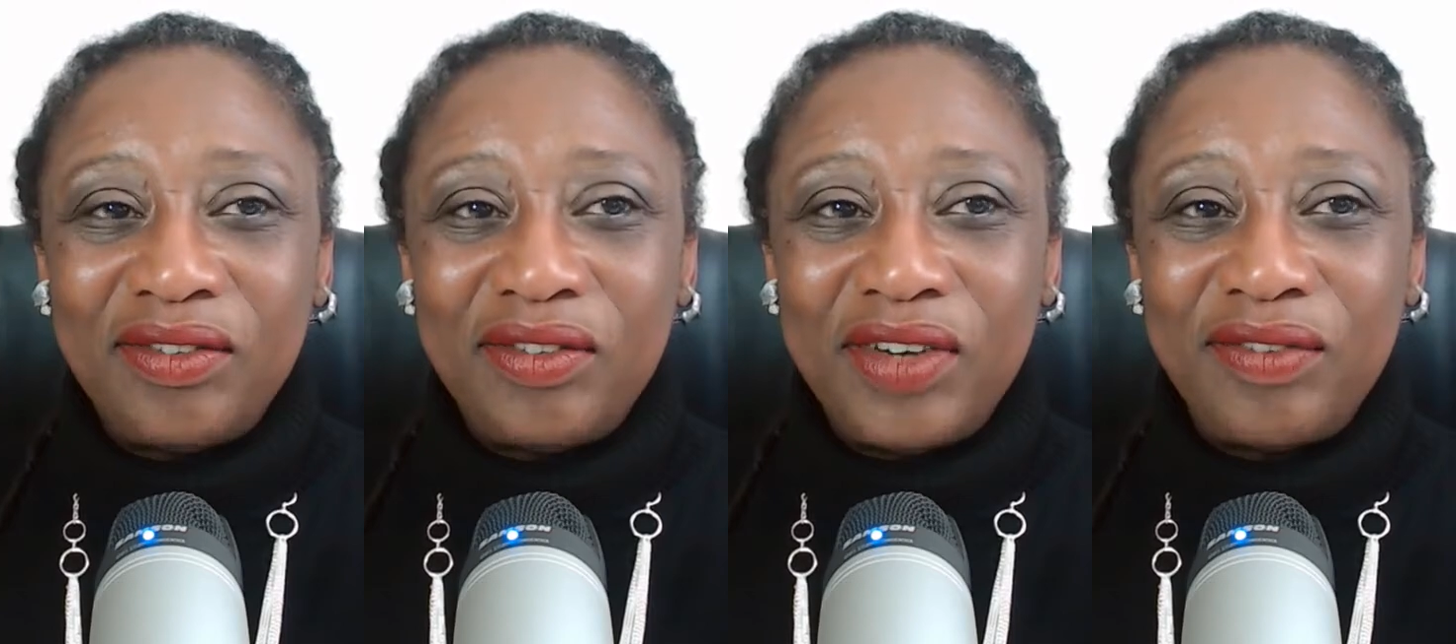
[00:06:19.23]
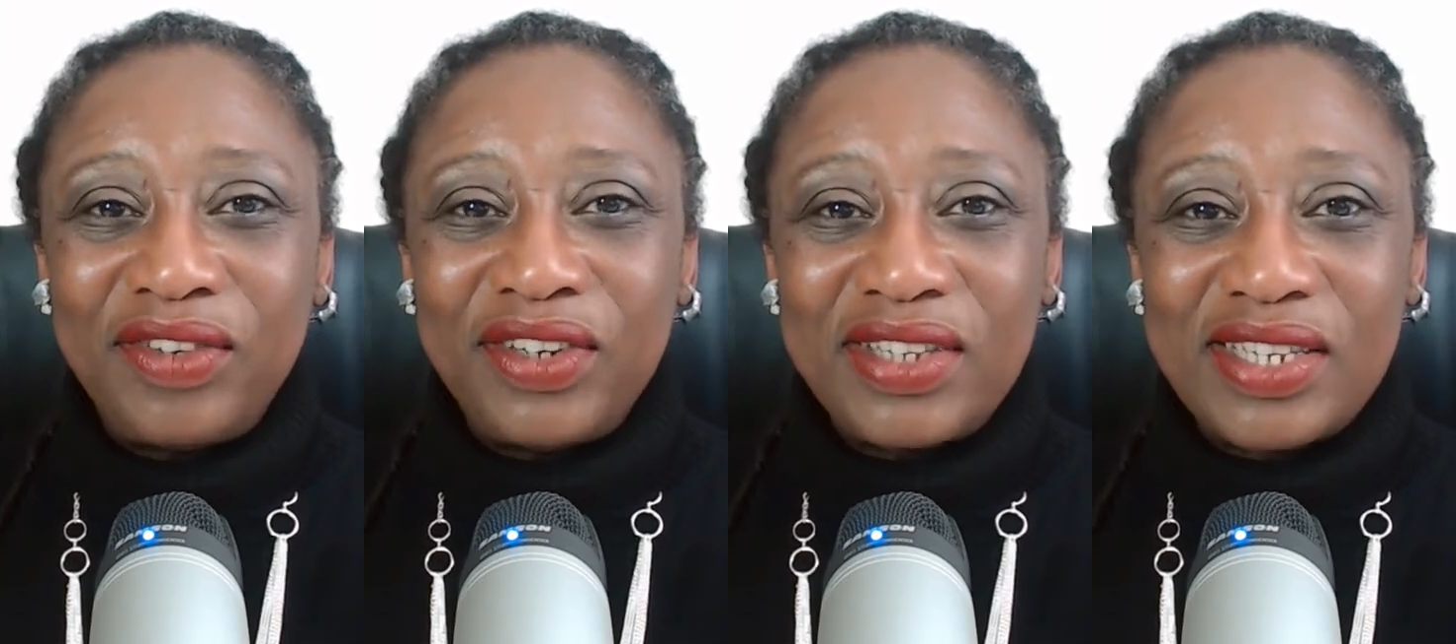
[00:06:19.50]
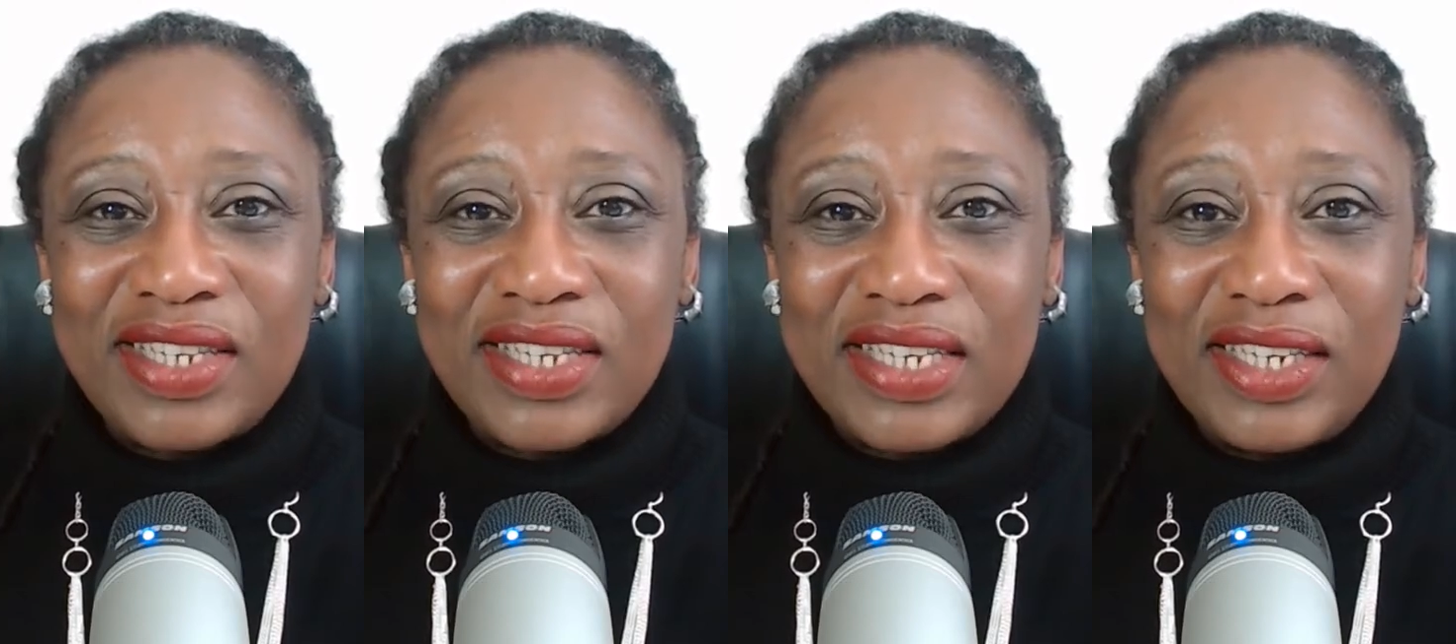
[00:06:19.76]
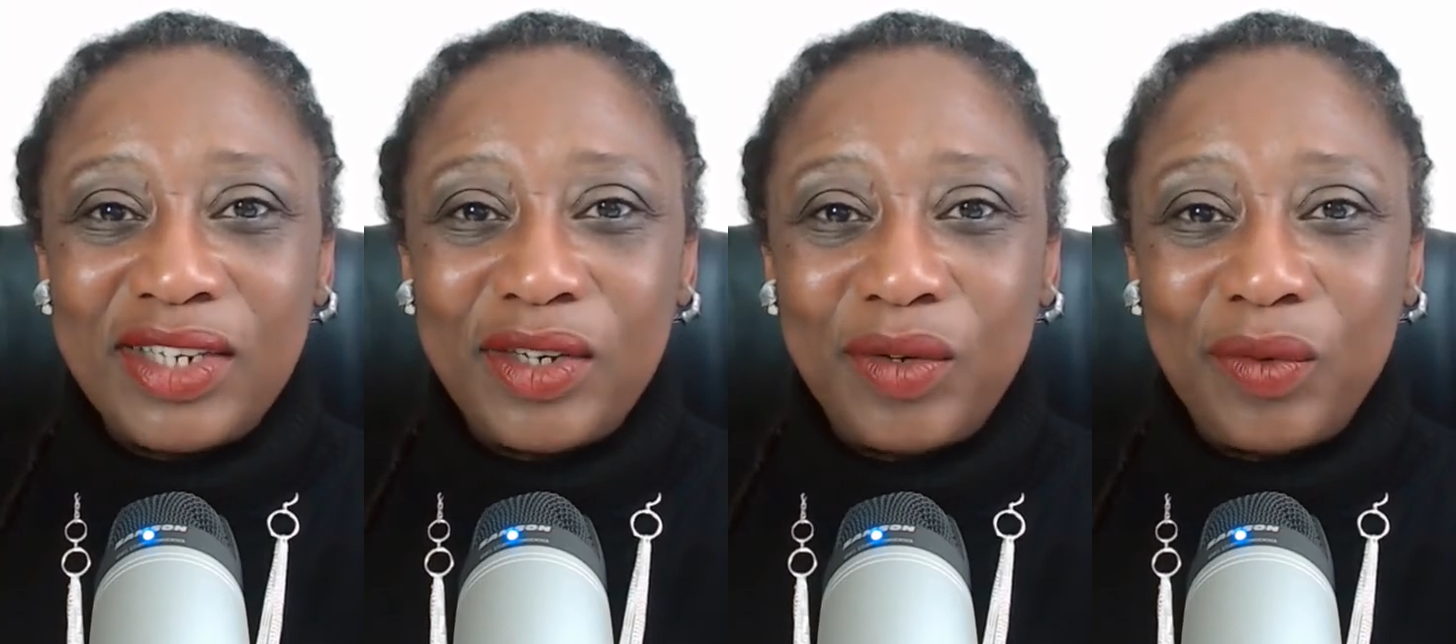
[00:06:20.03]
Reverend
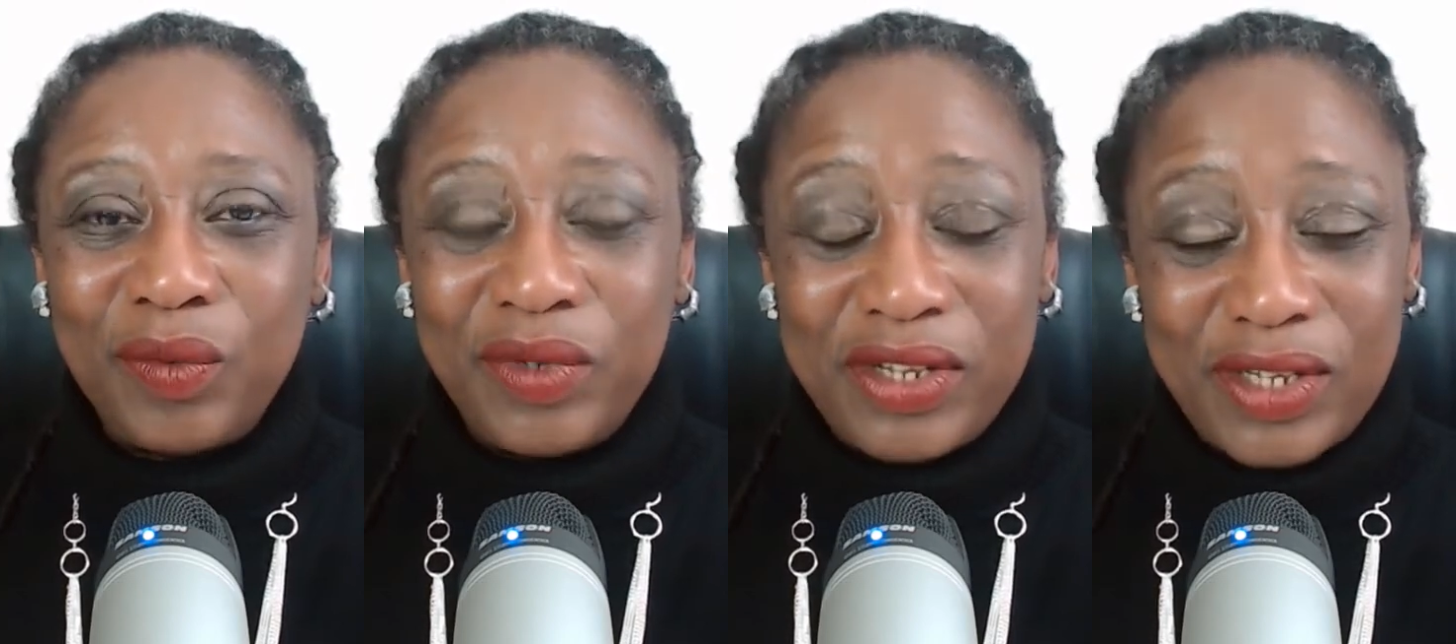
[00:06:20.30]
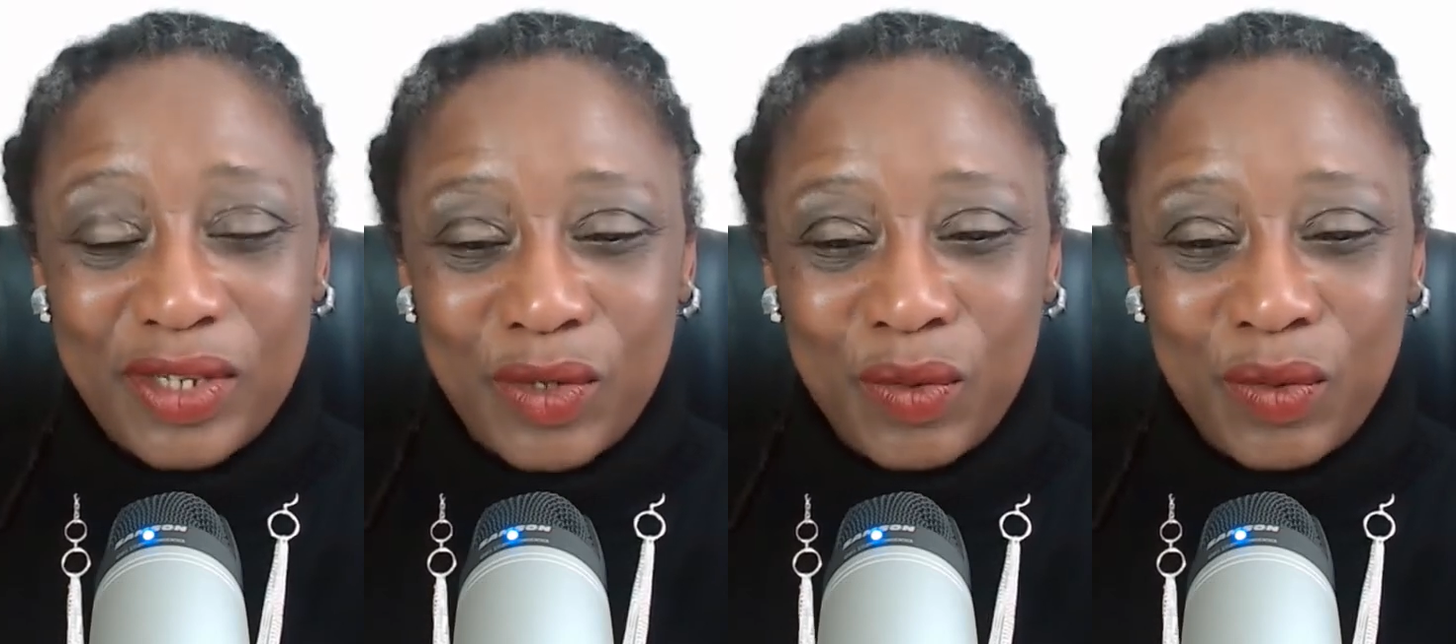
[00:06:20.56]
Skinner, but this